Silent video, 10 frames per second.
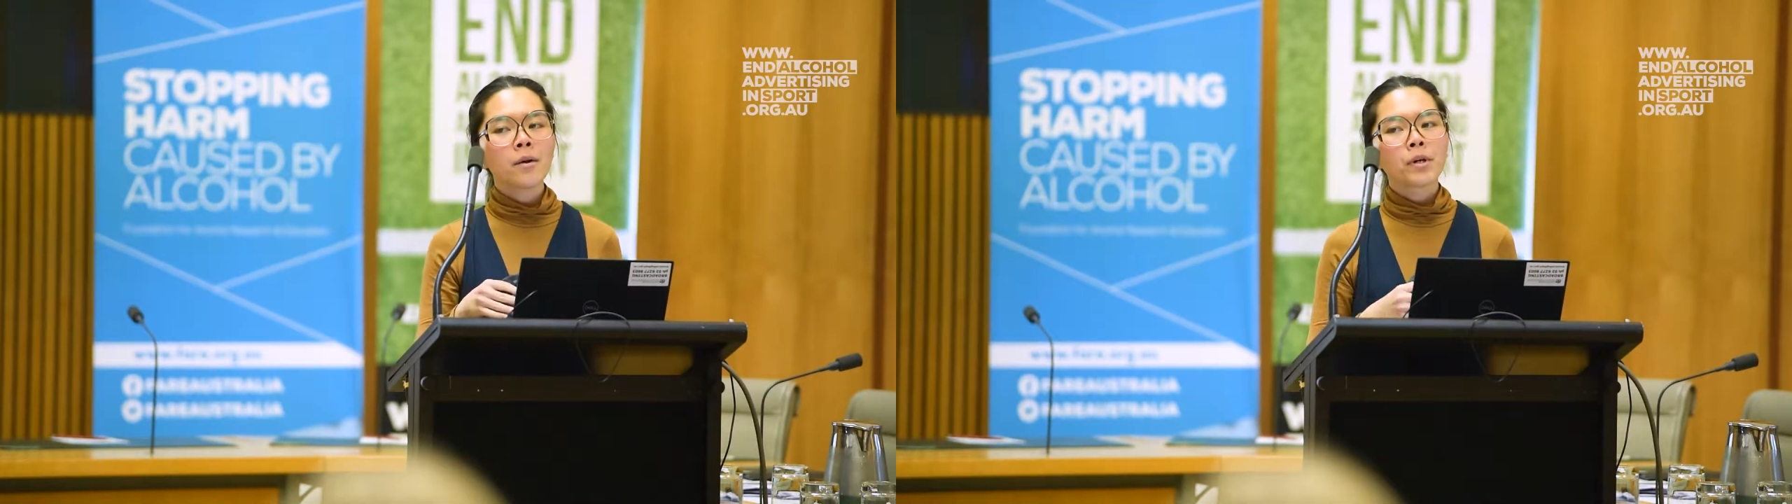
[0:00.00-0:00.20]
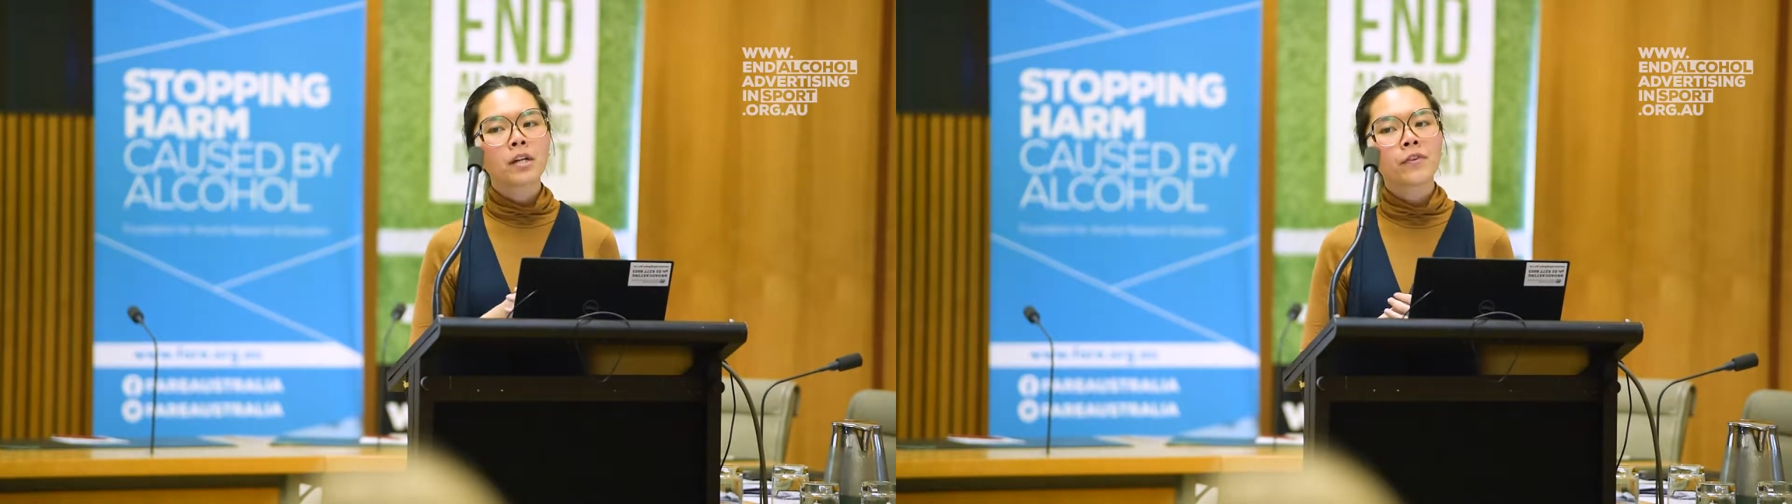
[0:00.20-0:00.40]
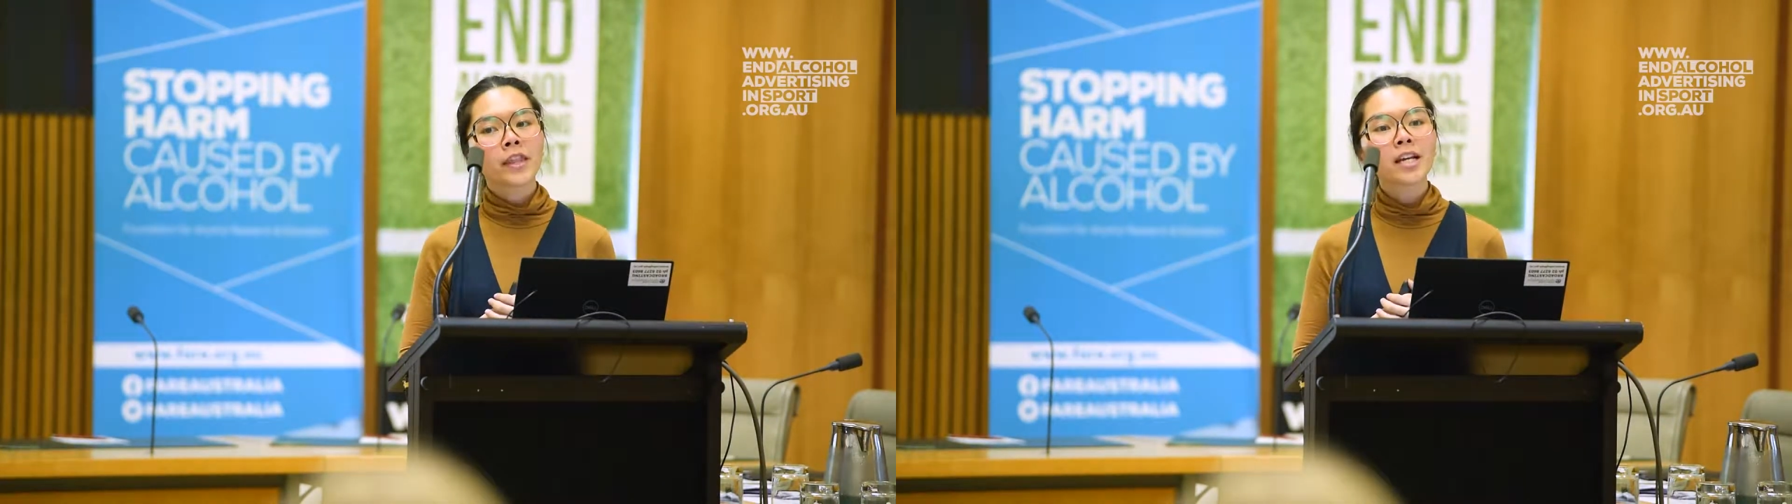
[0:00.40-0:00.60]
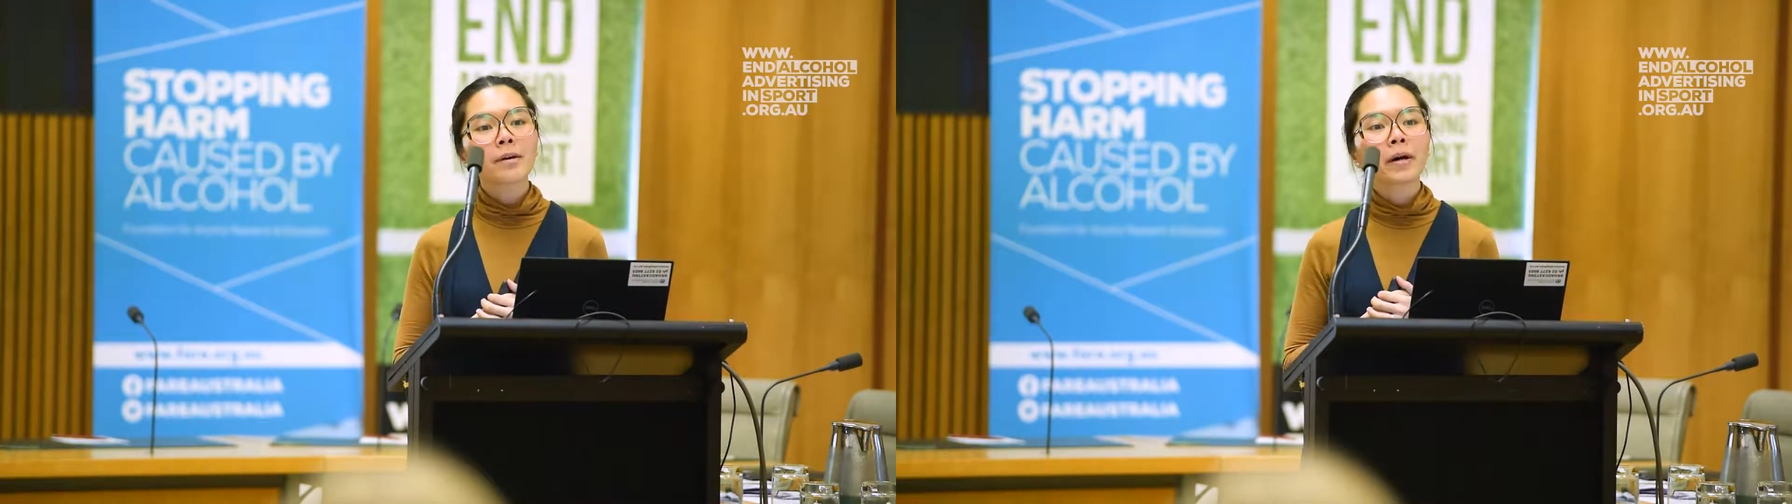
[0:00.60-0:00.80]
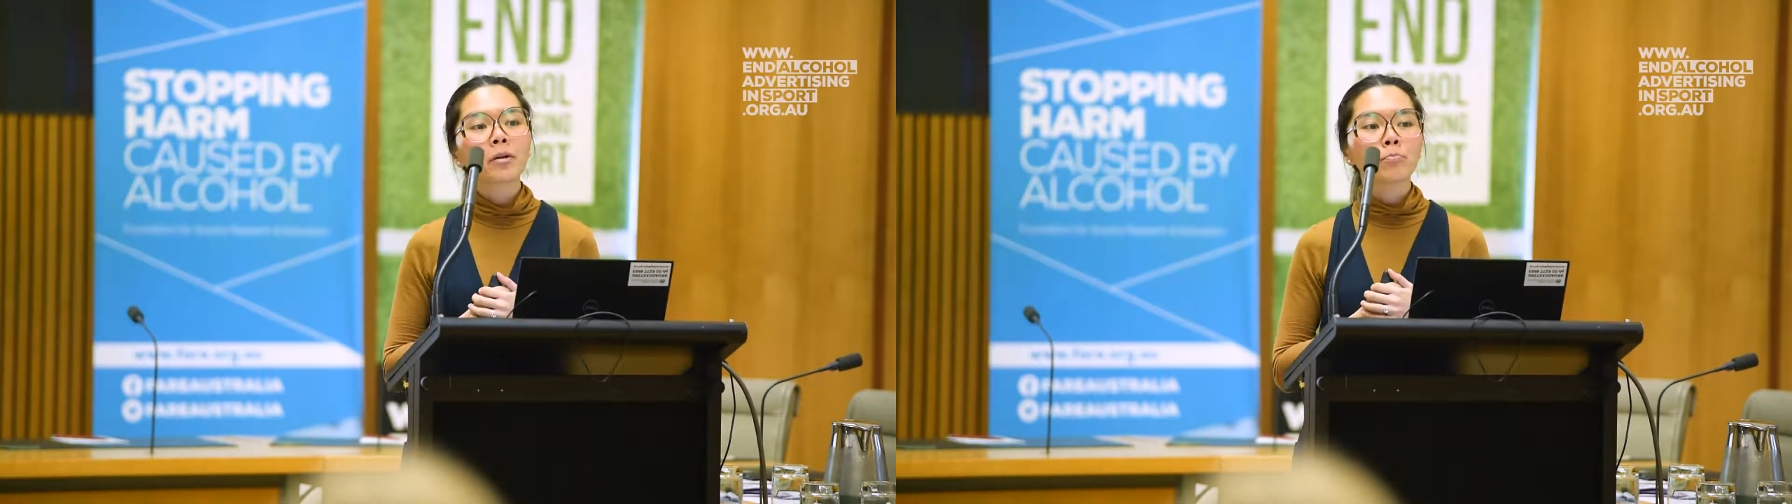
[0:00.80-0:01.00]
But if you think
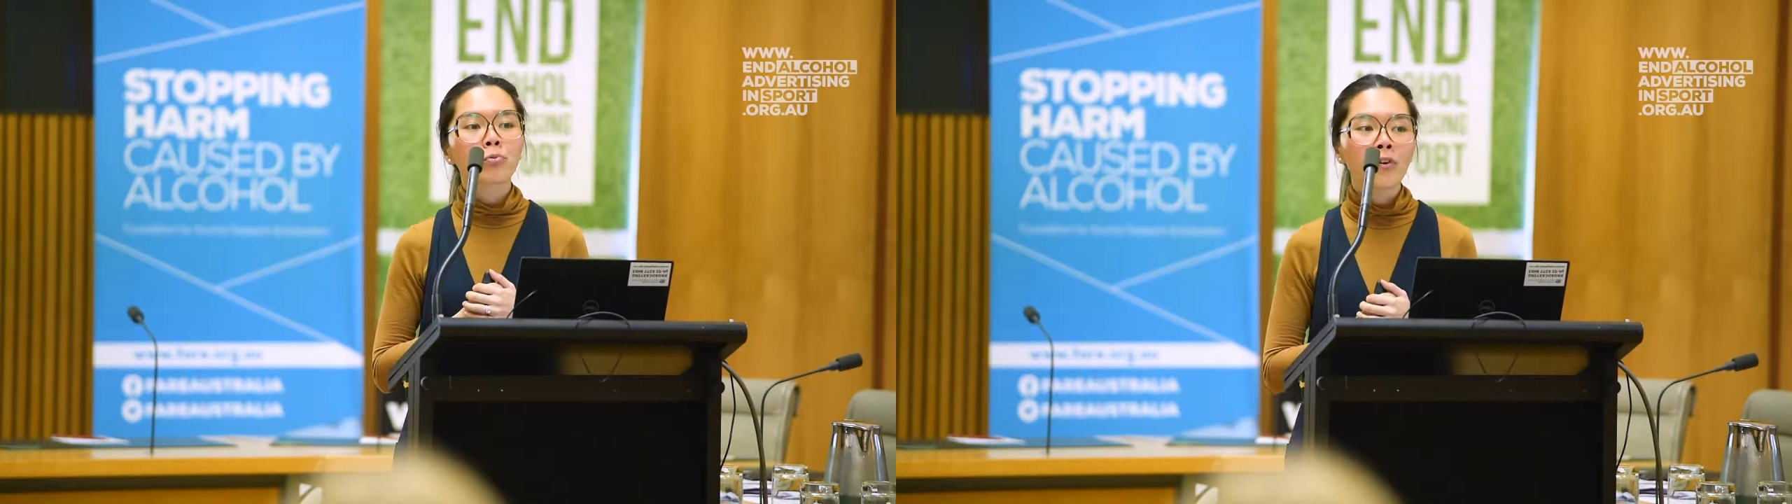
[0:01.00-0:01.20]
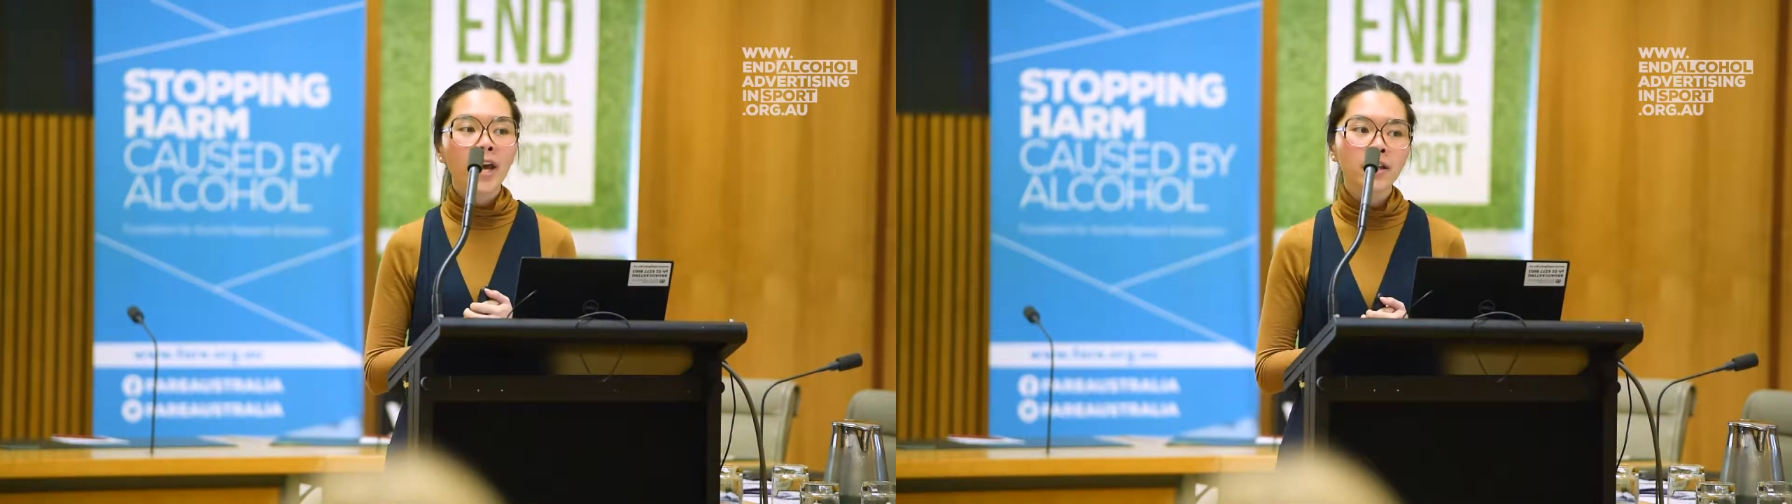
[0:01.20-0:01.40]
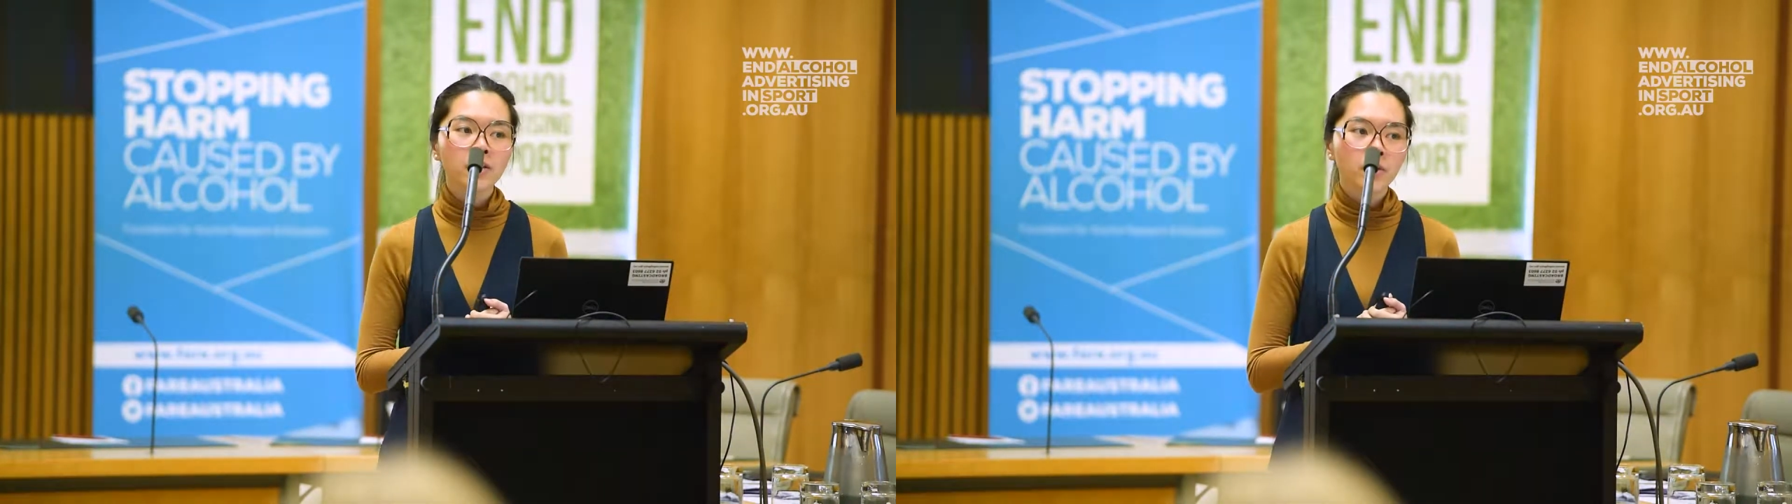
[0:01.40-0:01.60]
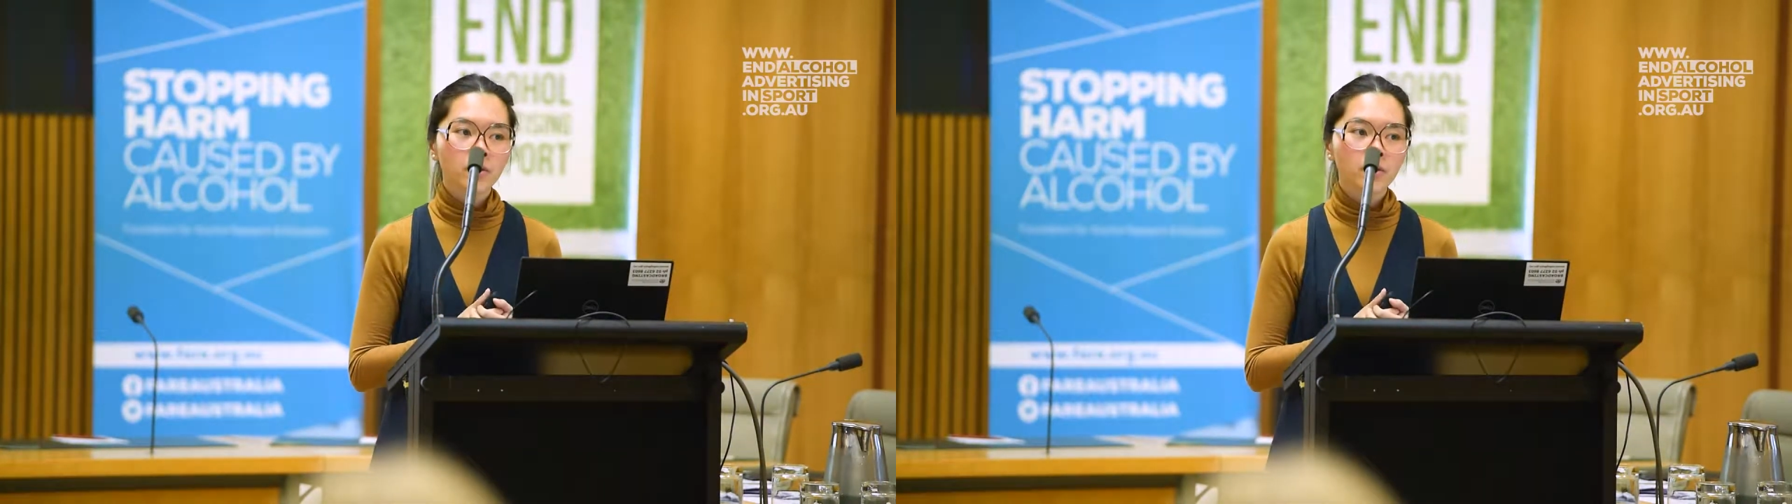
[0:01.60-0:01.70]
about brands